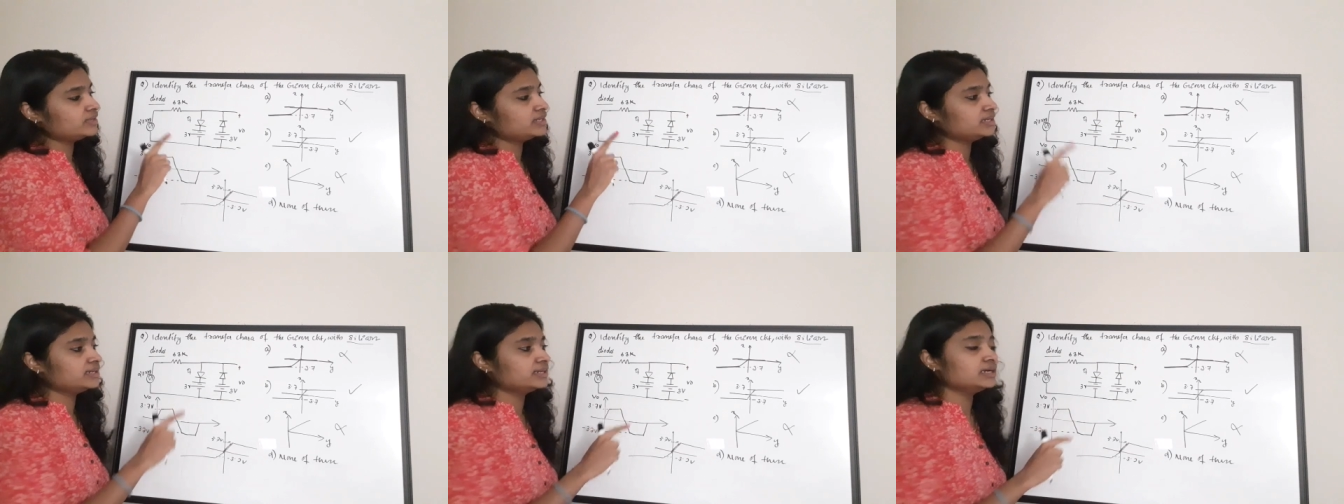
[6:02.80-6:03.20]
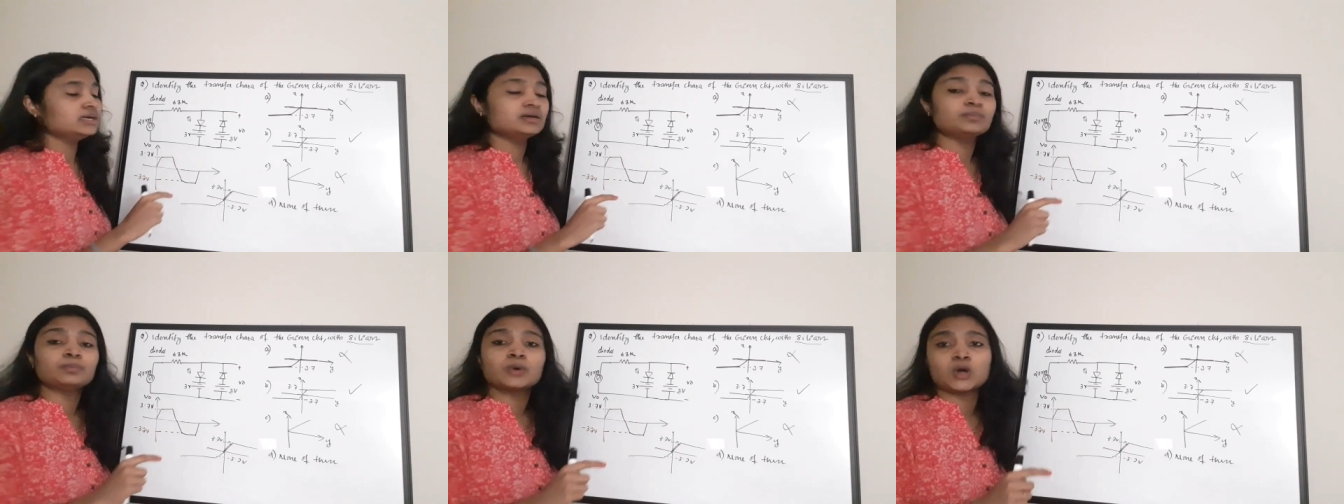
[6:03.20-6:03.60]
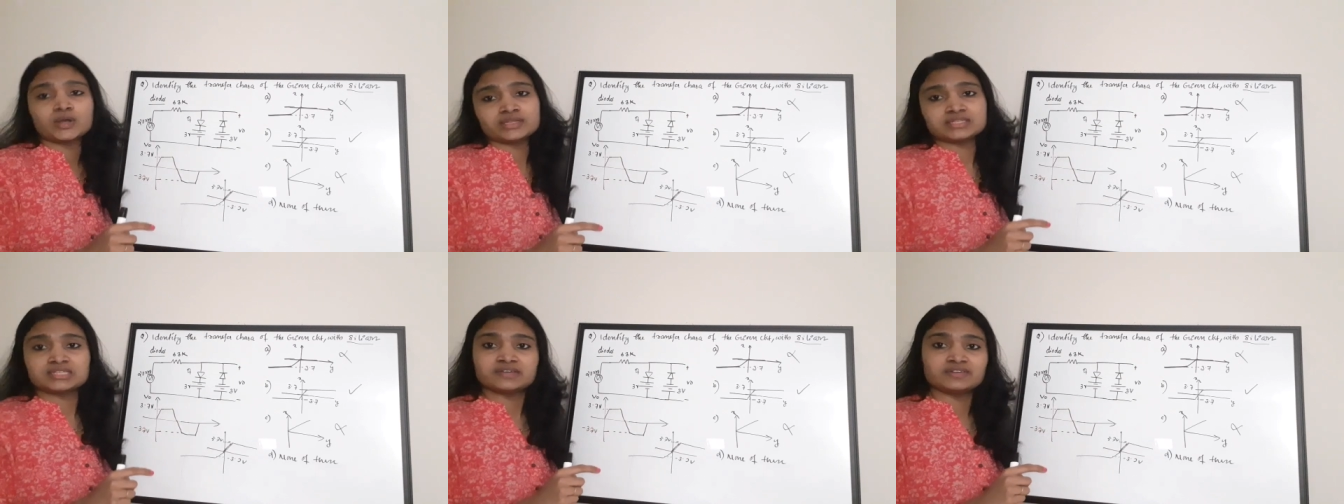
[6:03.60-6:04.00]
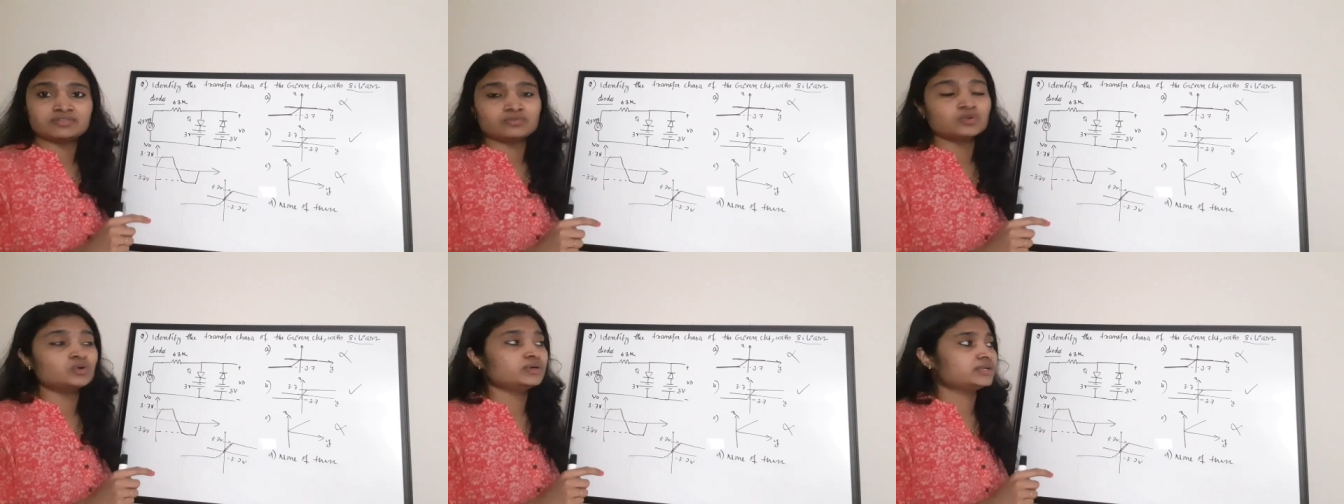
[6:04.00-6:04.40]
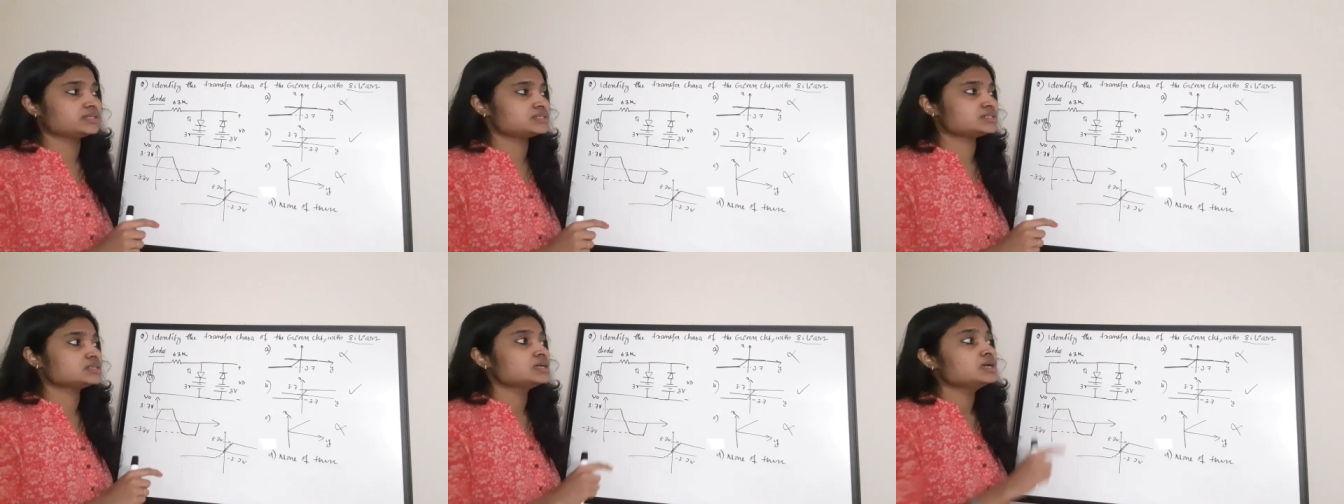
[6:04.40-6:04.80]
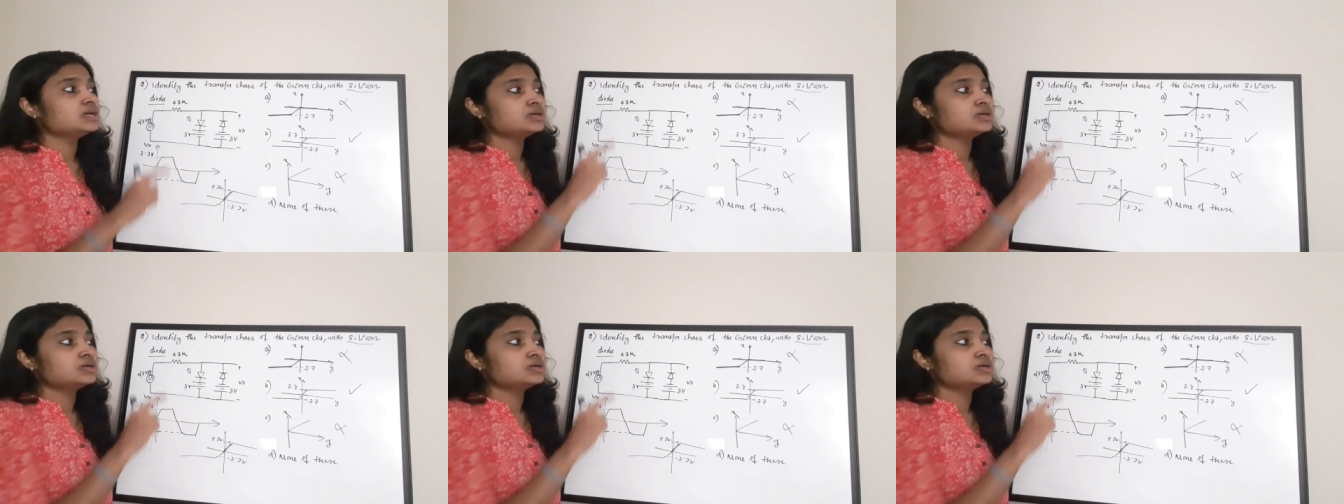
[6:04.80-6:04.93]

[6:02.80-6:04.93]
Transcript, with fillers: we need a 0.7 voltage.